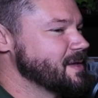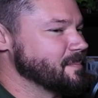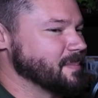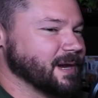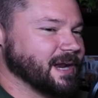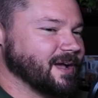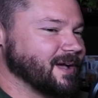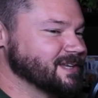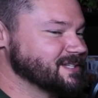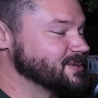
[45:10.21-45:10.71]

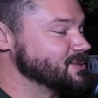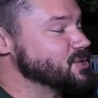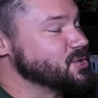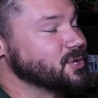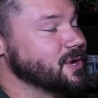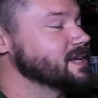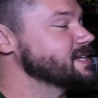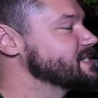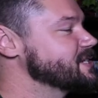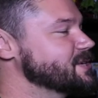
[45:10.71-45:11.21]
but I also
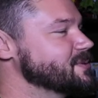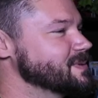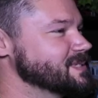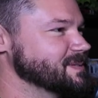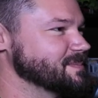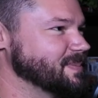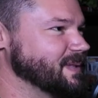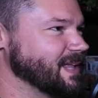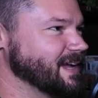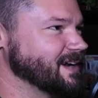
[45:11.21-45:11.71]
trust you
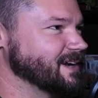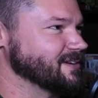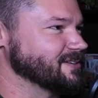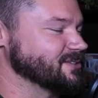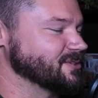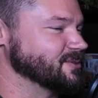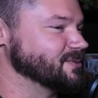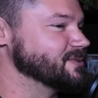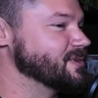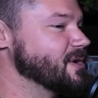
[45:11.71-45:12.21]
as a player
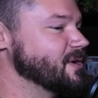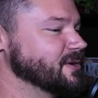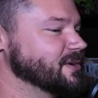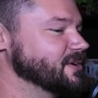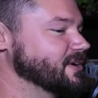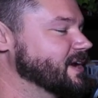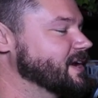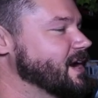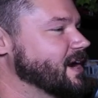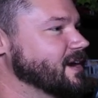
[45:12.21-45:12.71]
to know
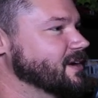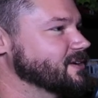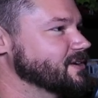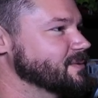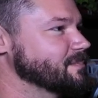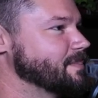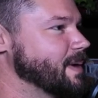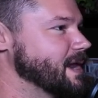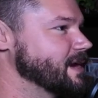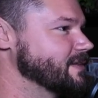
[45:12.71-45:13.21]
your
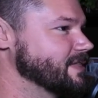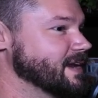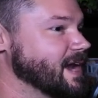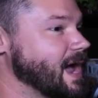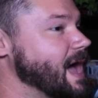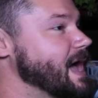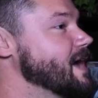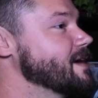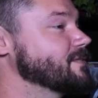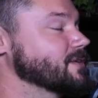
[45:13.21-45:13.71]
character better than
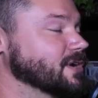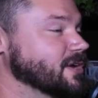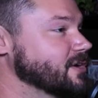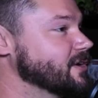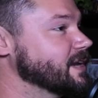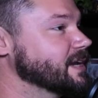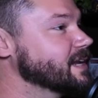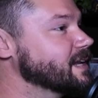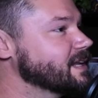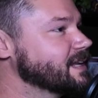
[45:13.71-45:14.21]
I ever
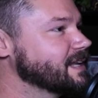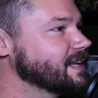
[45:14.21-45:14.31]
could.